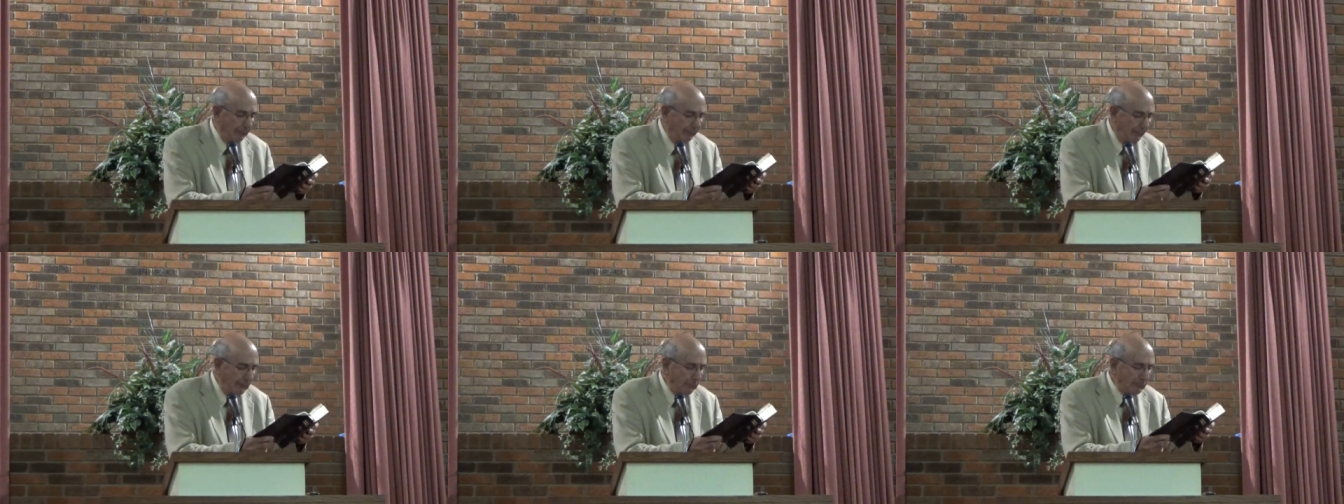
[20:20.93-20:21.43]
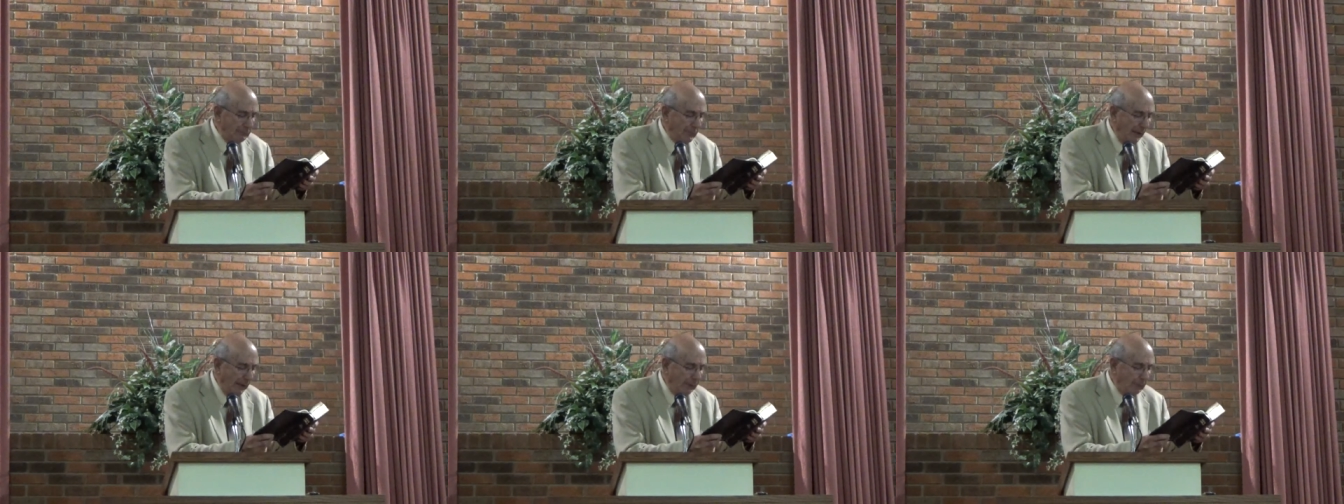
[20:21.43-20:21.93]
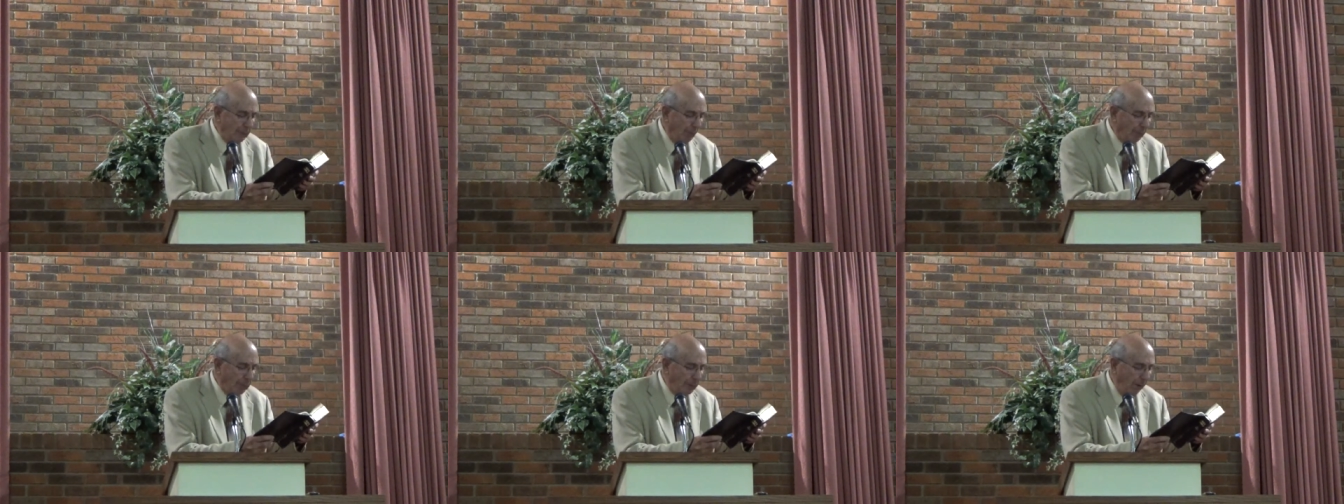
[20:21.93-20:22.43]
They were standing
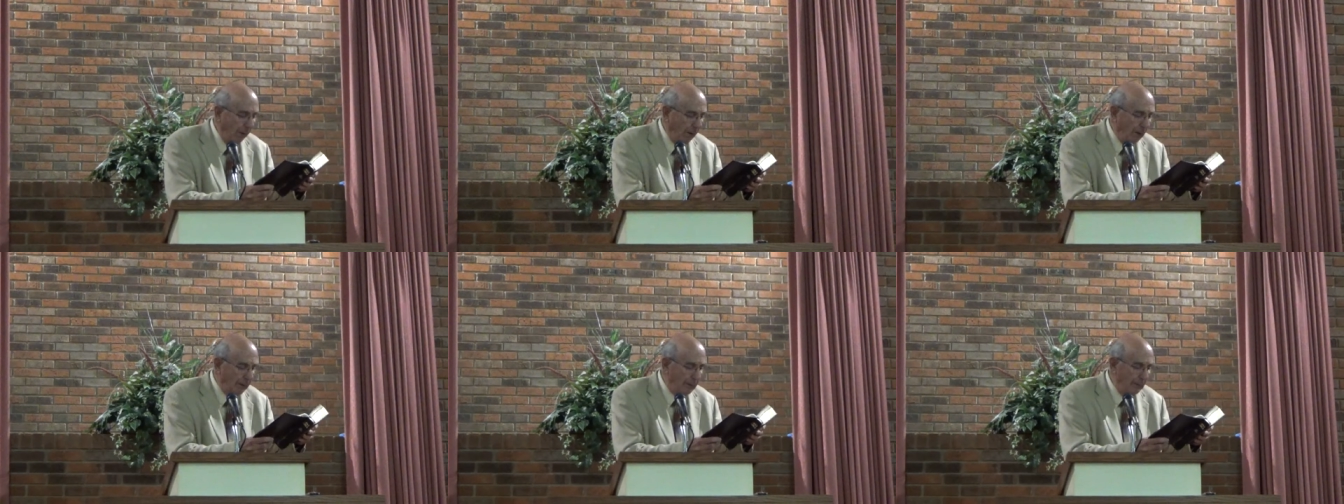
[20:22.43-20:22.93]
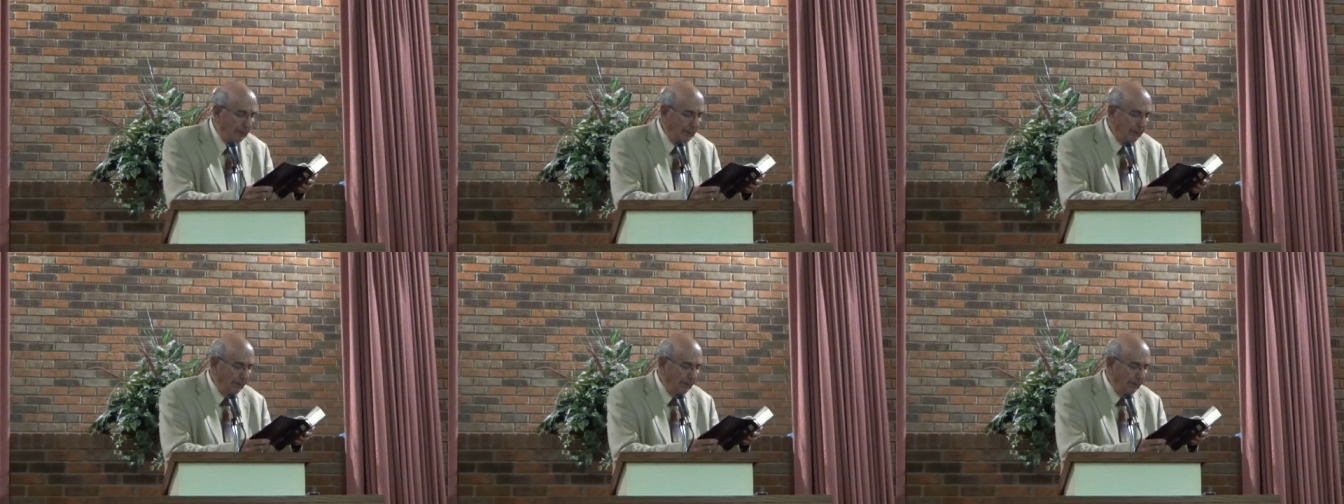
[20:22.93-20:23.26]
before God.